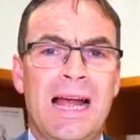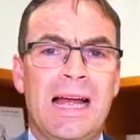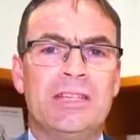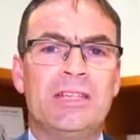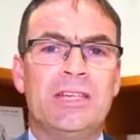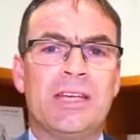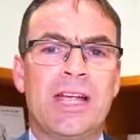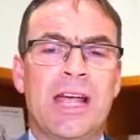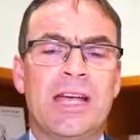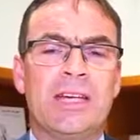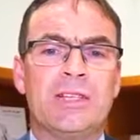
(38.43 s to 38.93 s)

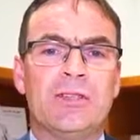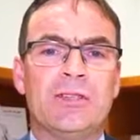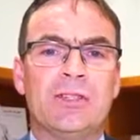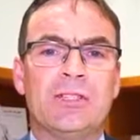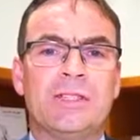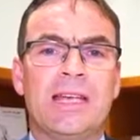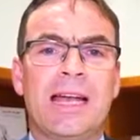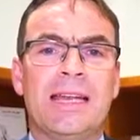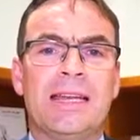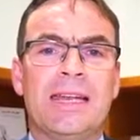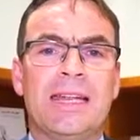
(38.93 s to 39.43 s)
Educational
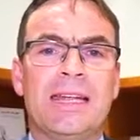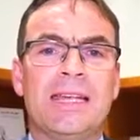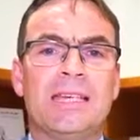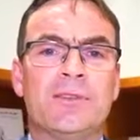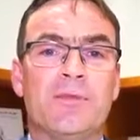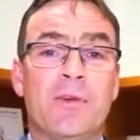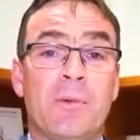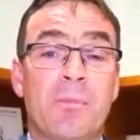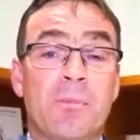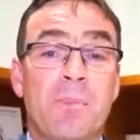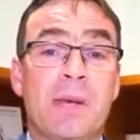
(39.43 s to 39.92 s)

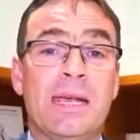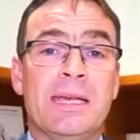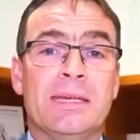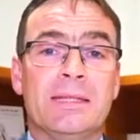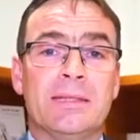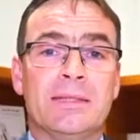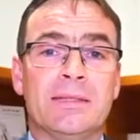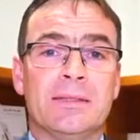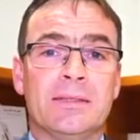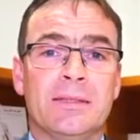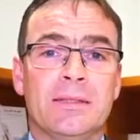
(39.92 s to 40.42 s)
Techniques for
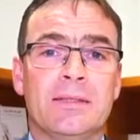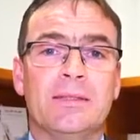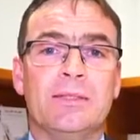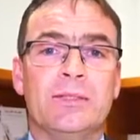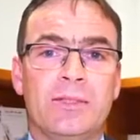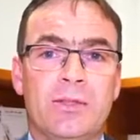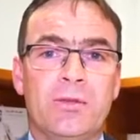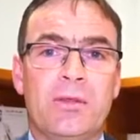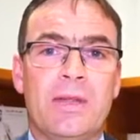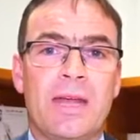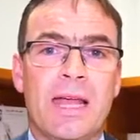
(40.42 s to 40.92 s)
Peace.
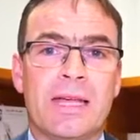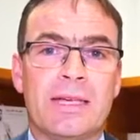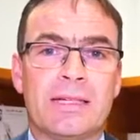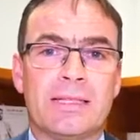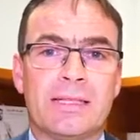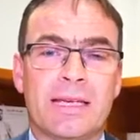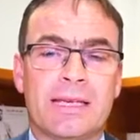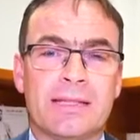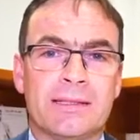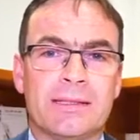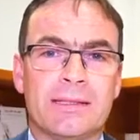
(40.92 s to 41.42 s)
Do they
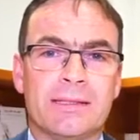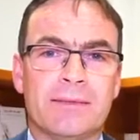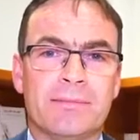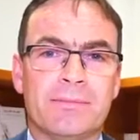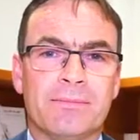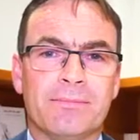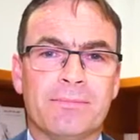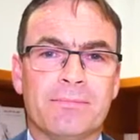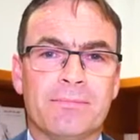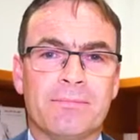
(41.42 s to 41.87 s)
exist?